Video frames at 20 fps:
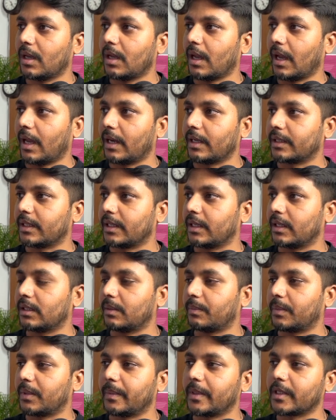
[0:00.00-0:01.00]
And here the
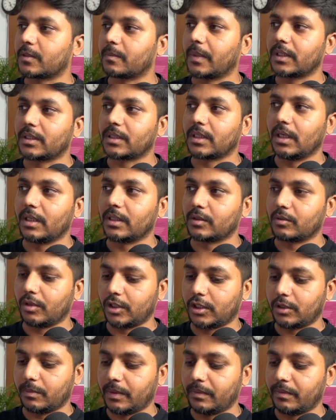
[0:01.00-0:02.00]
previous month sale is going
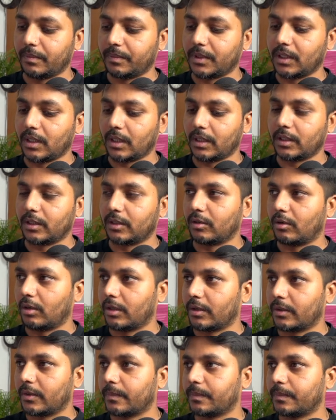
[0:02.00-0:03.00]
to be $1,500.
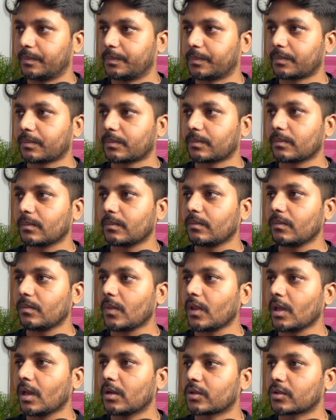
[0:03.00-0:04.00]

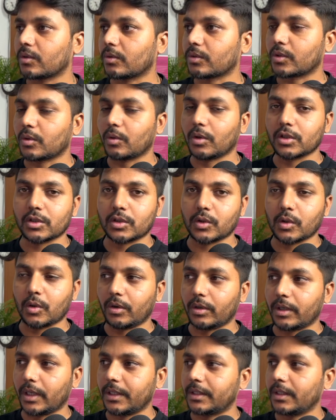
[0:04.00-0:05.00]
So on,
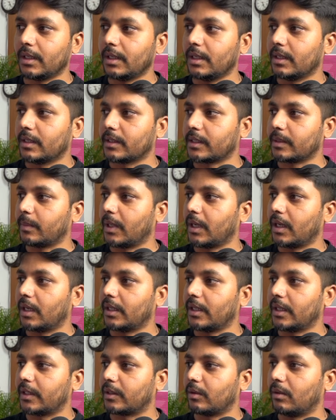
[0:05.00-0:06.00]
right? Similarly,
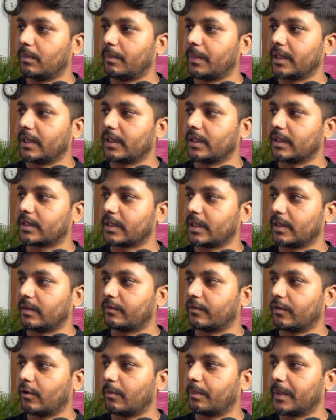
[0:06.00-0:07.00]
it will be same
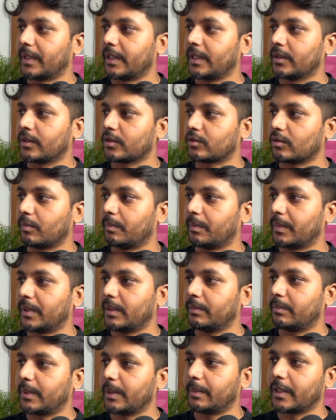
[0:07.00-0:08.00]
for B. So B,
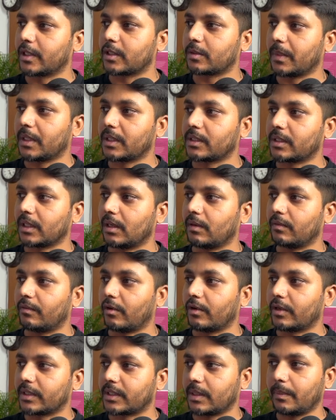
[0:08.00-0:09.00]
previous month sale for
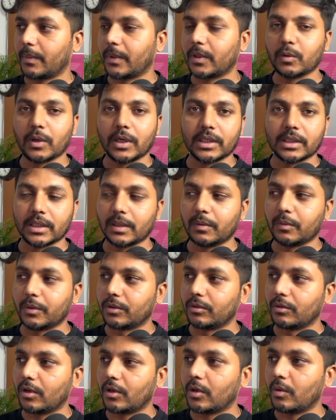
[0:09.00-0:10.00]
December 23, we do
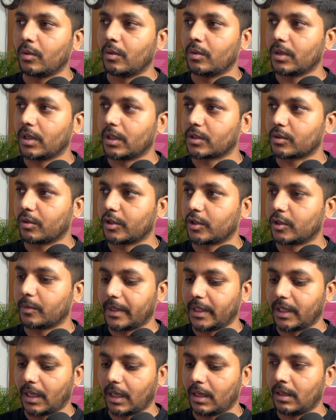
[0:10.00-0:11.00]
not know. It's going to be
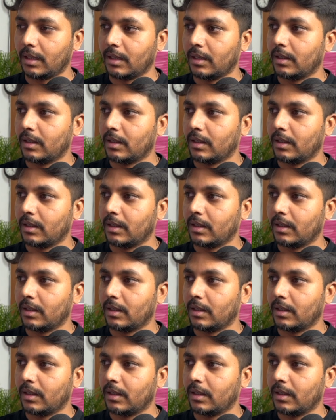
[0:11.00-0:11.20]
null.